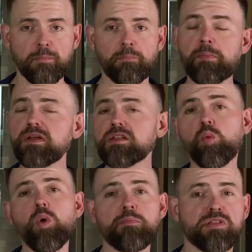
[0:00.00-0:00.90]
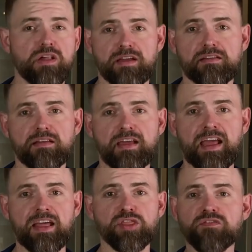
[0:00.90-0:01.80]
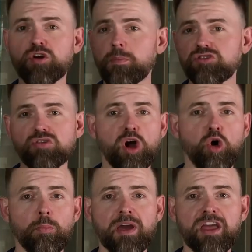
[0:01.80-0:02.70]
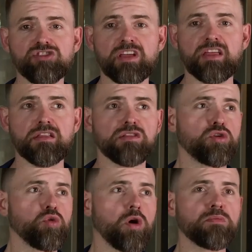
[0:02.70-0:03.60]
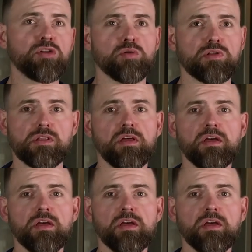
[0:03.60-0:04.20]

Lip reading: Maybe it's a website and the verbiage on the homepage is too obtuse.